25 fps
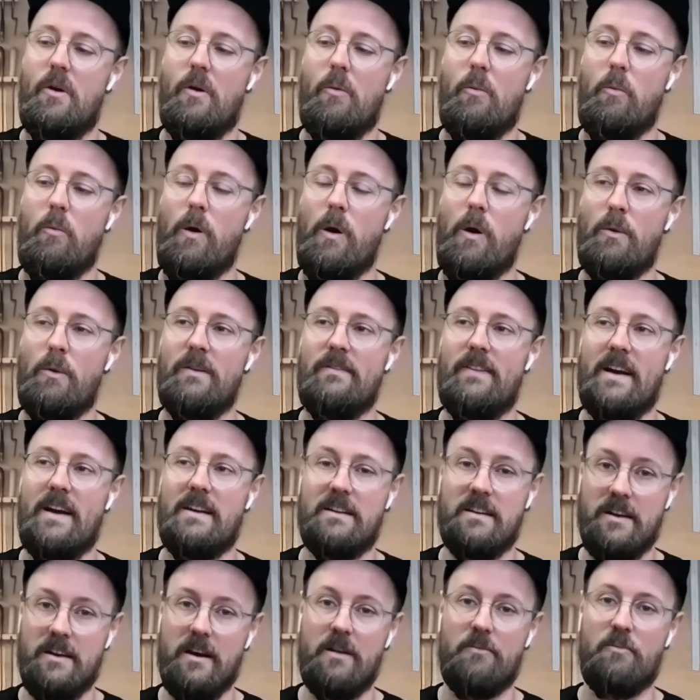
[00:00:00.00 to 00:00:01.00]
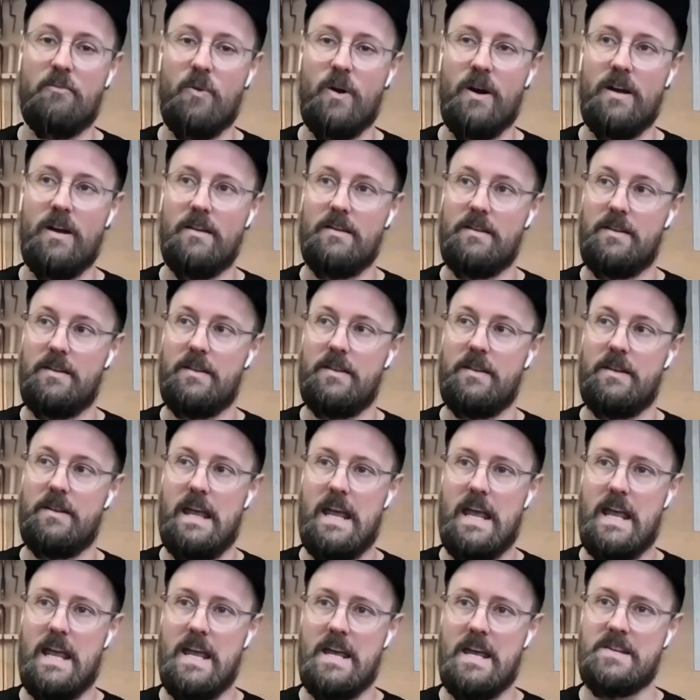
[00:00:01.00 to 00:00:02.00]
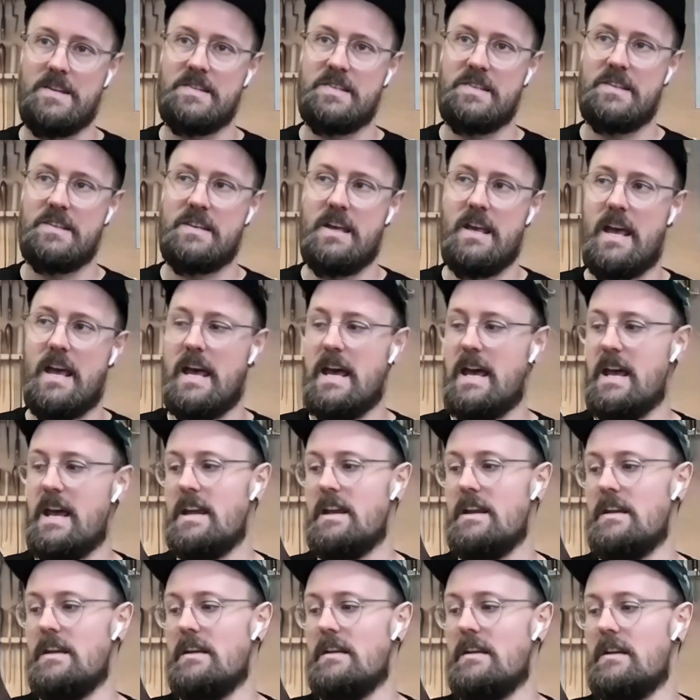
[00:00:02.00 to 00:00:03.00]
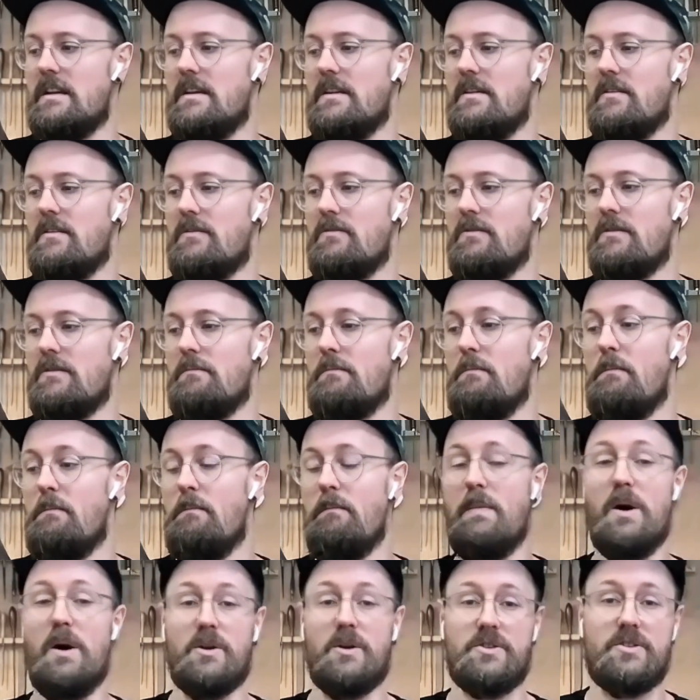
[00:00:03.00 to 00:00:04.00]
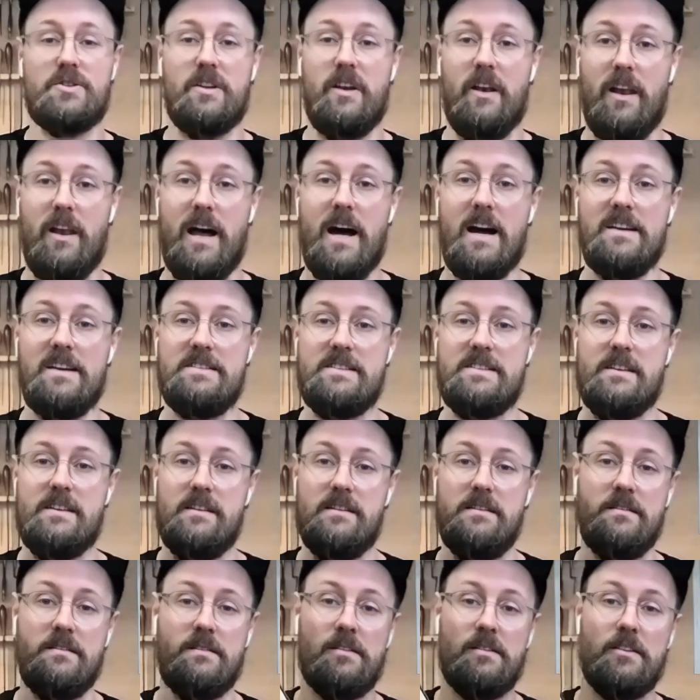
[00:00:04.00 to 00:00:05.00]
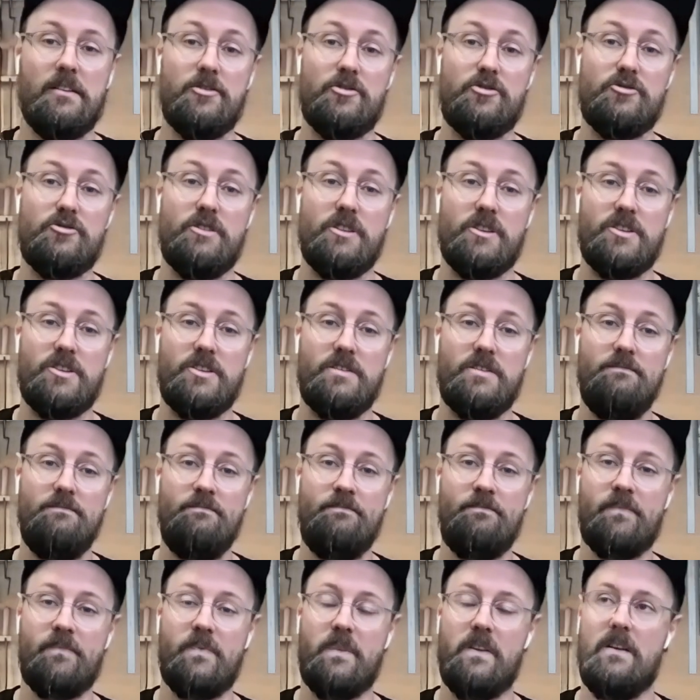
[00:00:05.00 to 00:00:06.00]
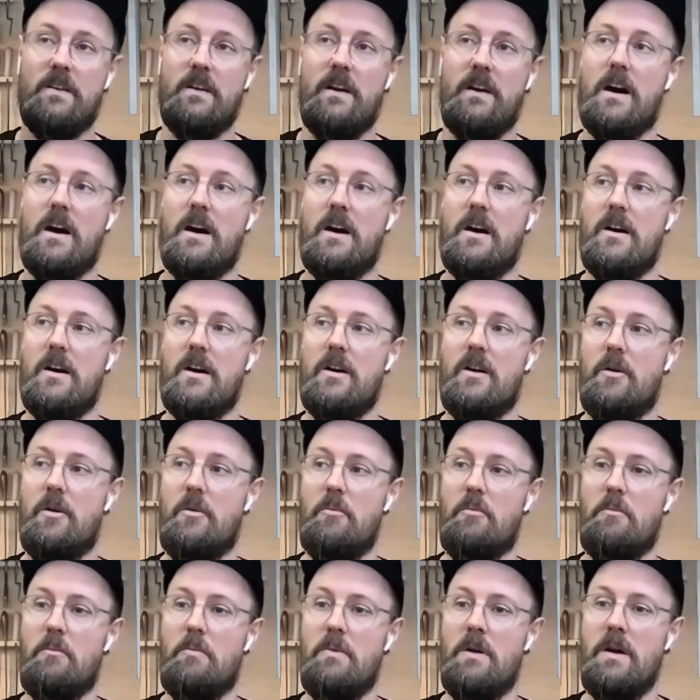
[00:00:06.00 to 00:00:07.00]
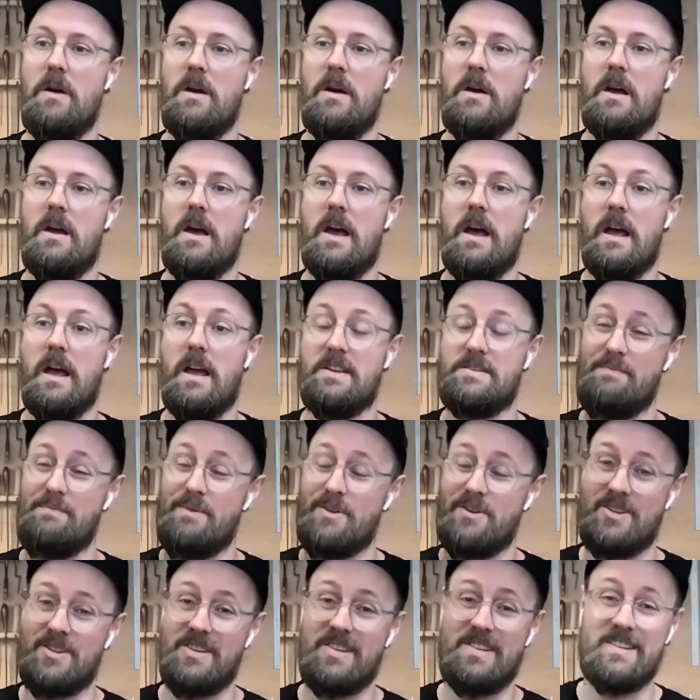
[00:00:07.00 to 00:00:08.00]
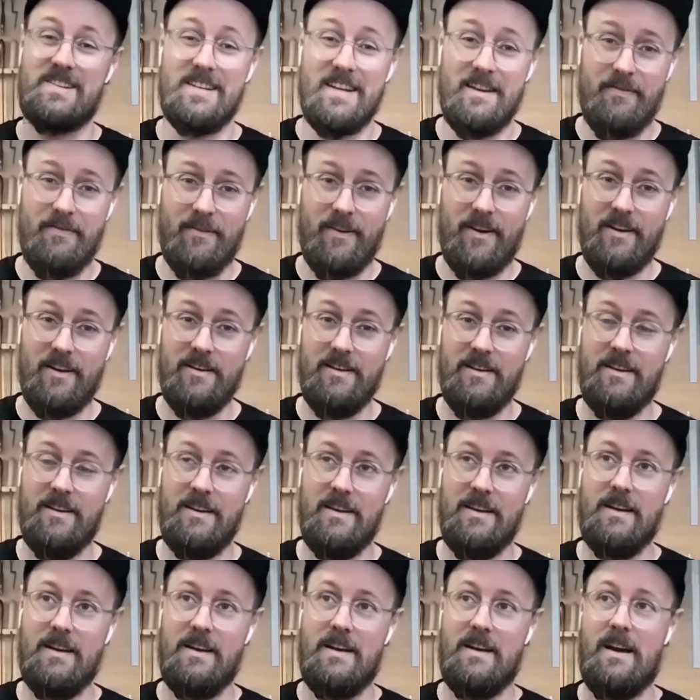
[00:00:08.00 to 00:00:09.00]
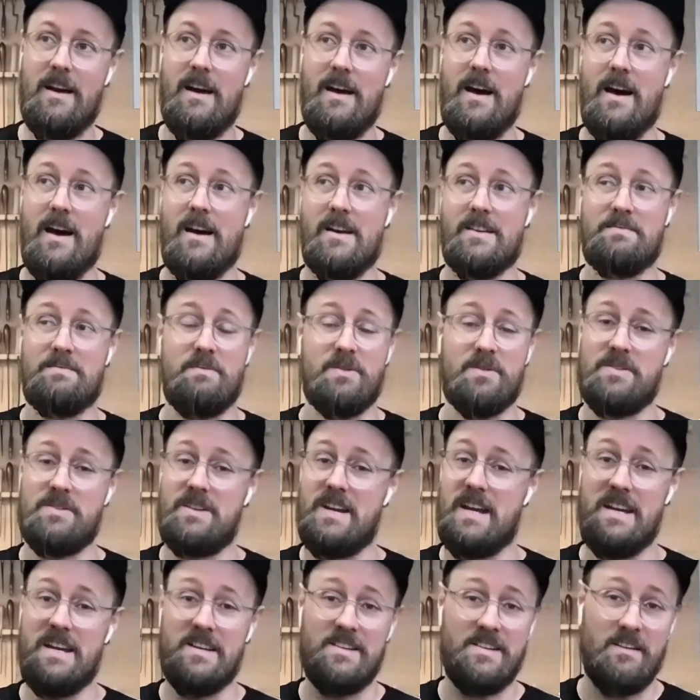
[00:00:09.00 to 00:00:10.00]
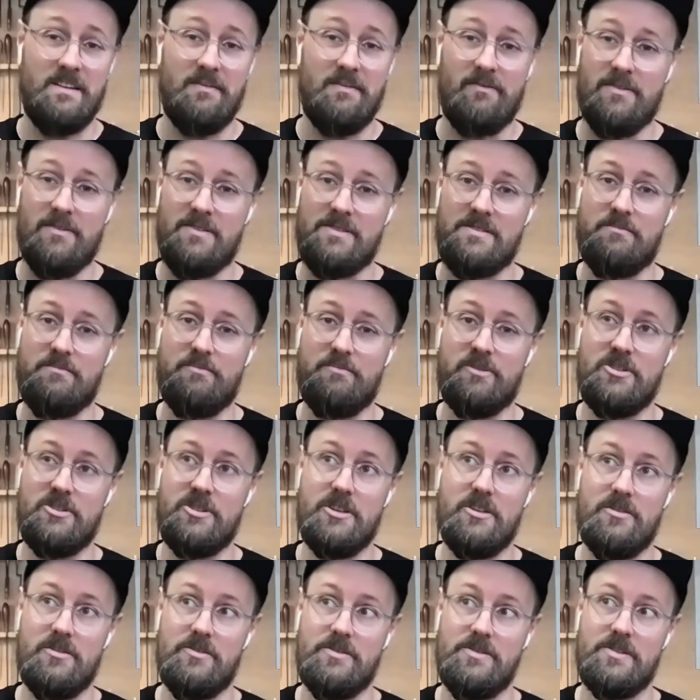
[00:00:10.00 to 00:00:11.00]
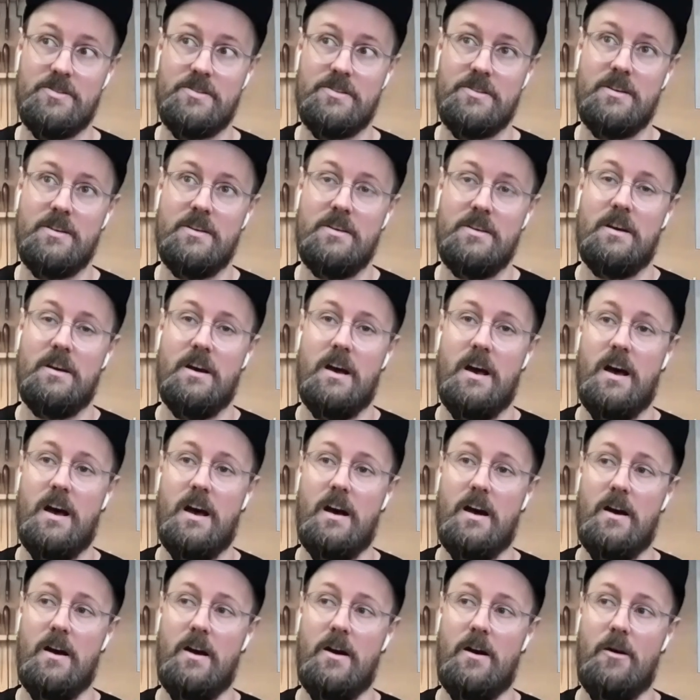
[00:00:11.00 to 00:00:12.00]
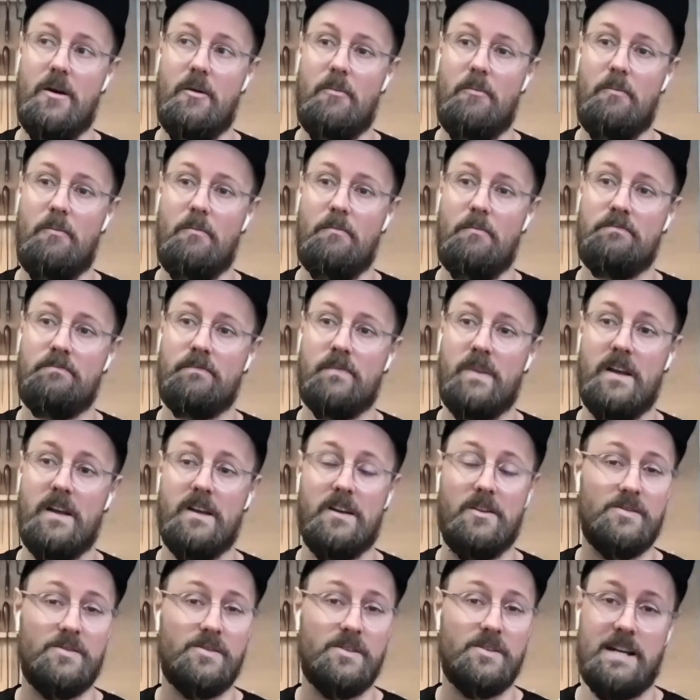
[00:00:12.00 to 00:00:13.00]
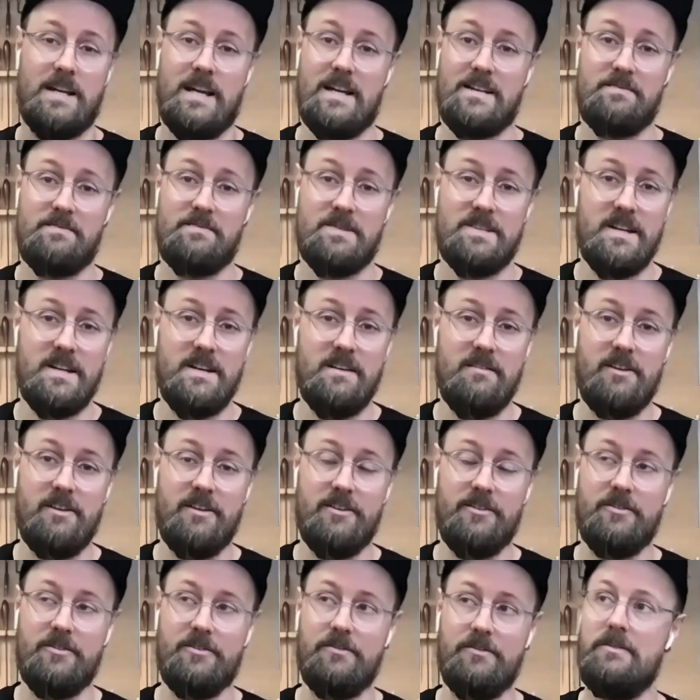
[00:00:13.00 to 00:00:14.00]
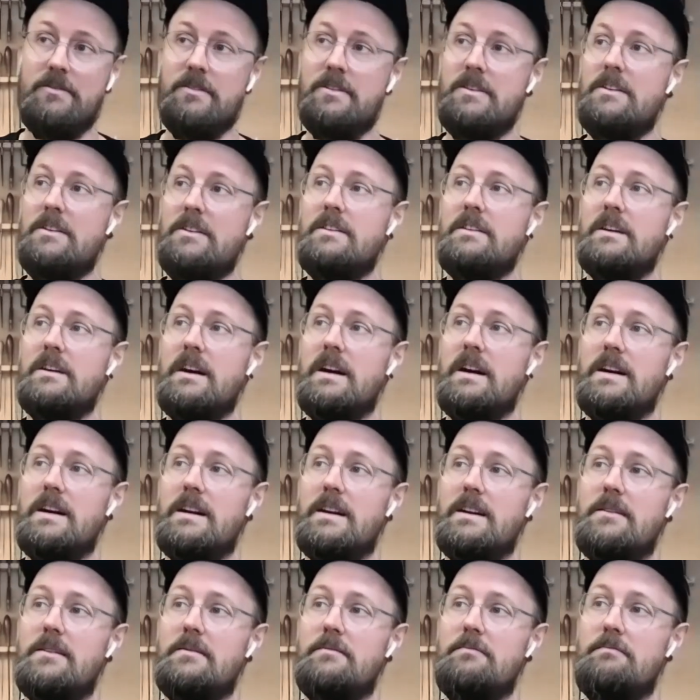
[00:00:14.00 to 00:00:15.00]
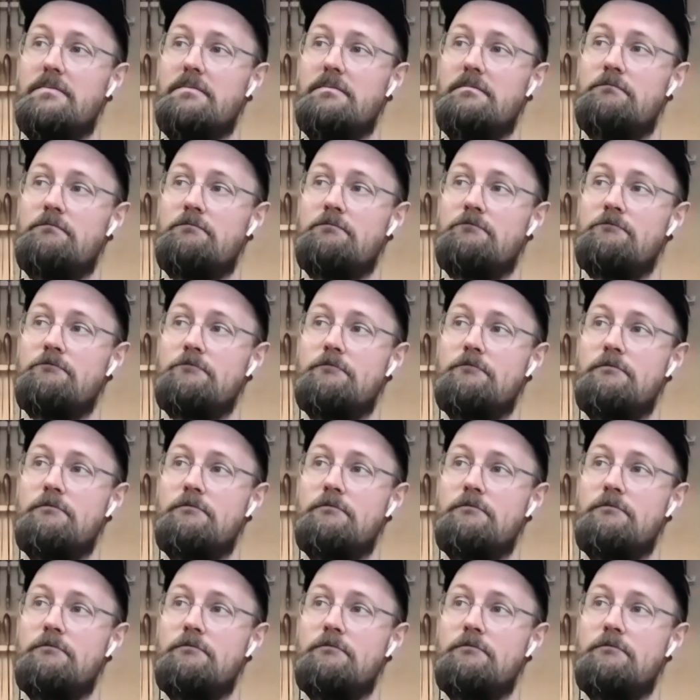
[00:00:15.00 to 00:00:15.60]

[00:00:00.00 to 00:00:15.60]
What we've ended up with is a much lighter construction. It's much stiffer. It's much easier for us to produce. It uses less material. And